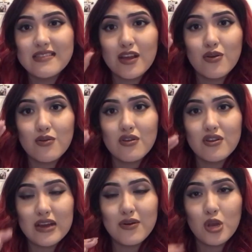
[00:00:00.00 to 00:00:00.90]
I go
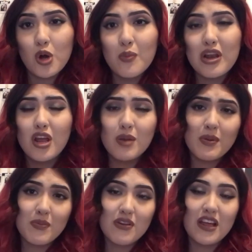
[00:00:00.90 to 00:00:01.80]
down low, but a lot of
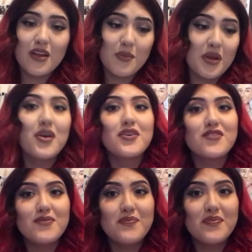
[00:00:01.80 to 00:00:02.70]
people are like, oh my
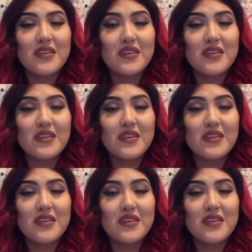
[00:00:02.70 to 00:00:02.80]
gosh,